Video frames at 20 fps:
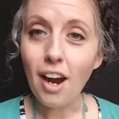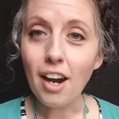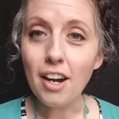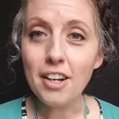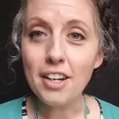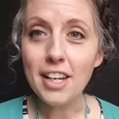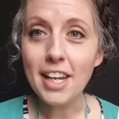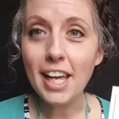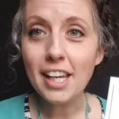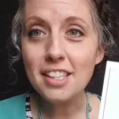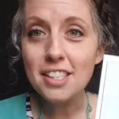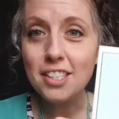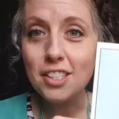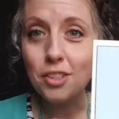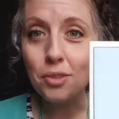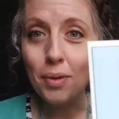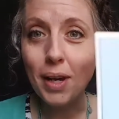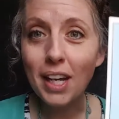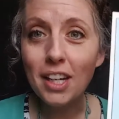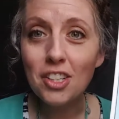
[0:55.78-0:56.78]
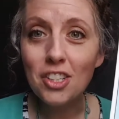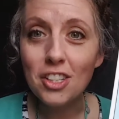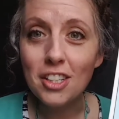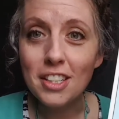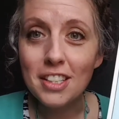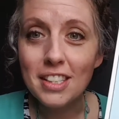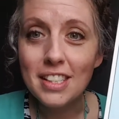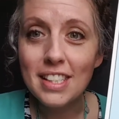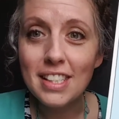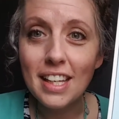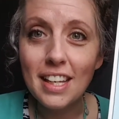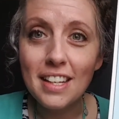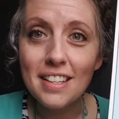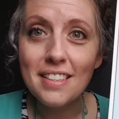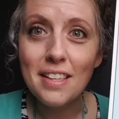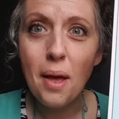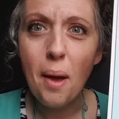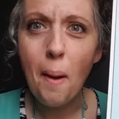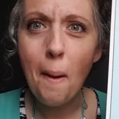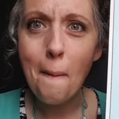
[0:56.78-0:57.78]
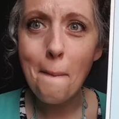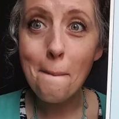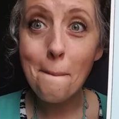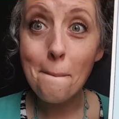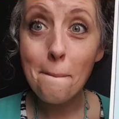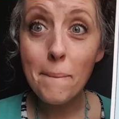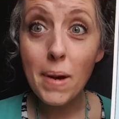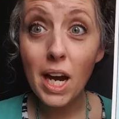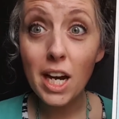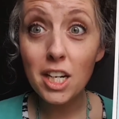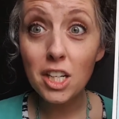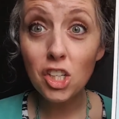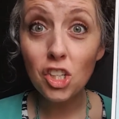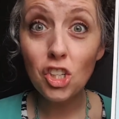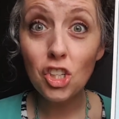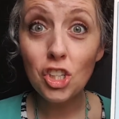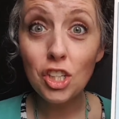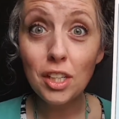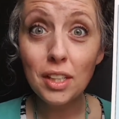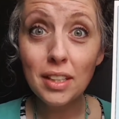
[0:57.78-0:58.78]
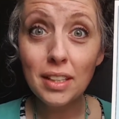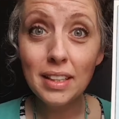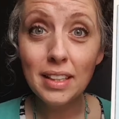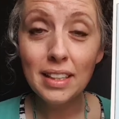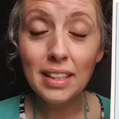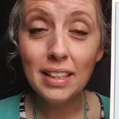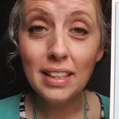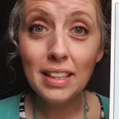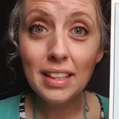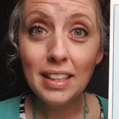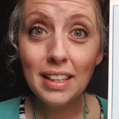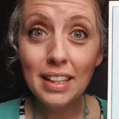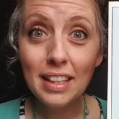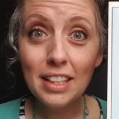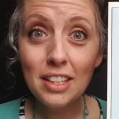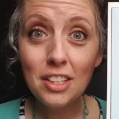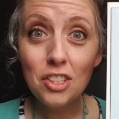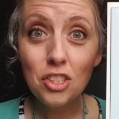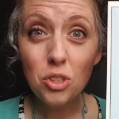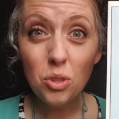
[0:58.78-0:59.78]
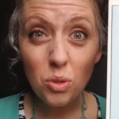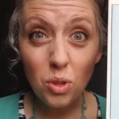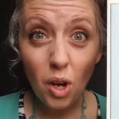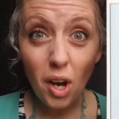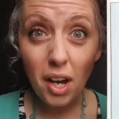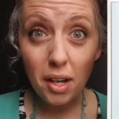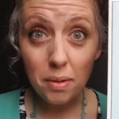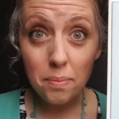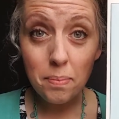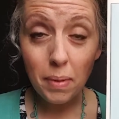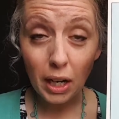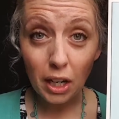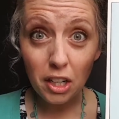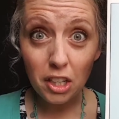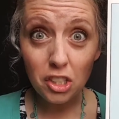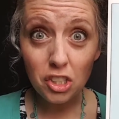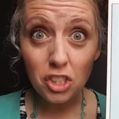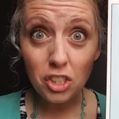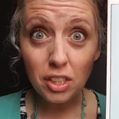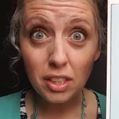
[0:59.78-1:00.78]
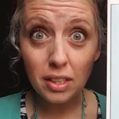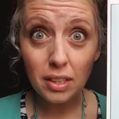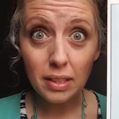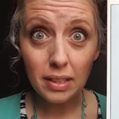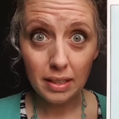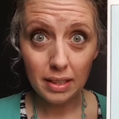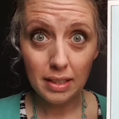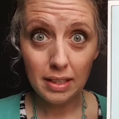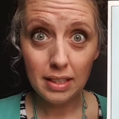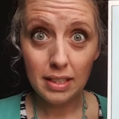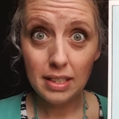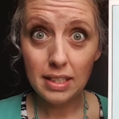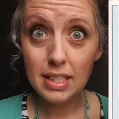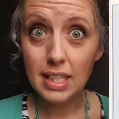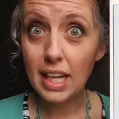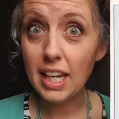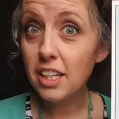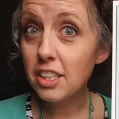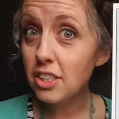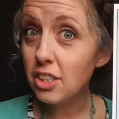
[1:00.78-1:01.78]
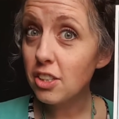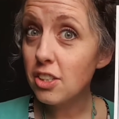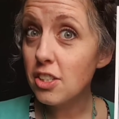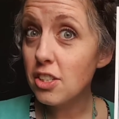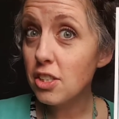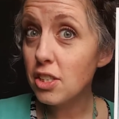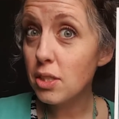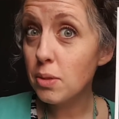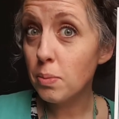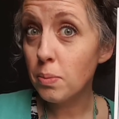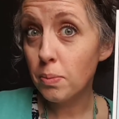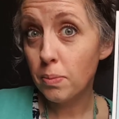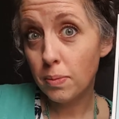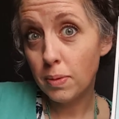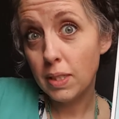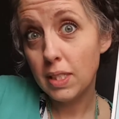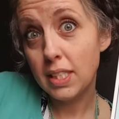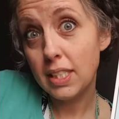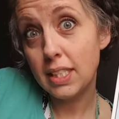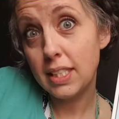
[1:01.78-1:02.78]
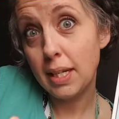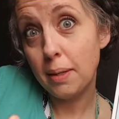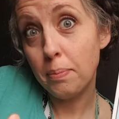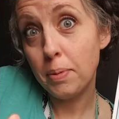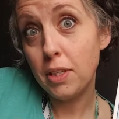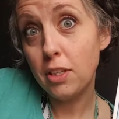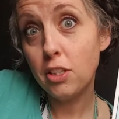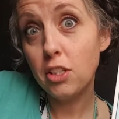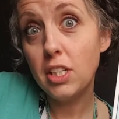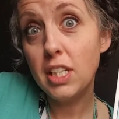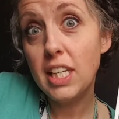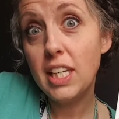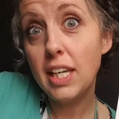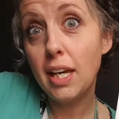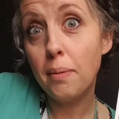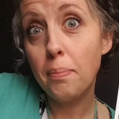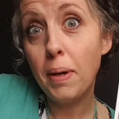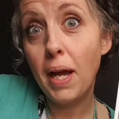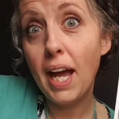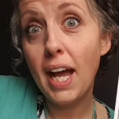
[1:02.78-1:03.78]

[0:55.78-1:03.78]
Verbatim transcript: Our next direction says march. Do you know how to march? Take turns stepping your knee up